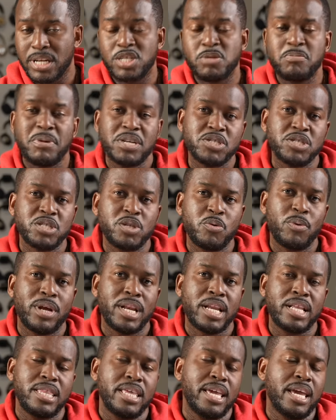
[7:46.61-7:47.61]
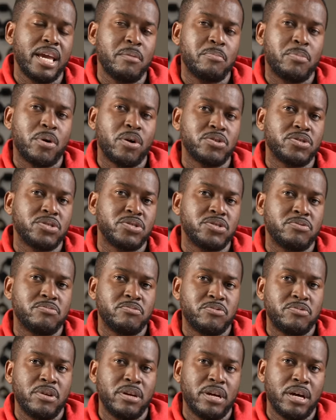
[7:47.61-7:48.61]
especially when the AirPods
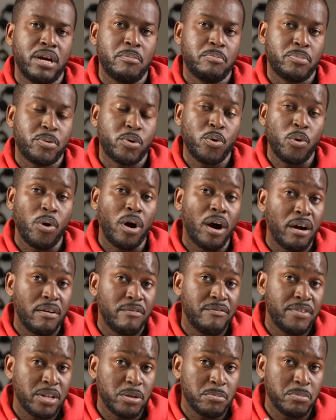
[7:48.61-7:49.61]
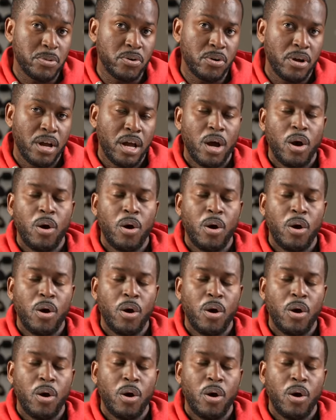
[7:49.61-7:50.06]
uh, Pro are available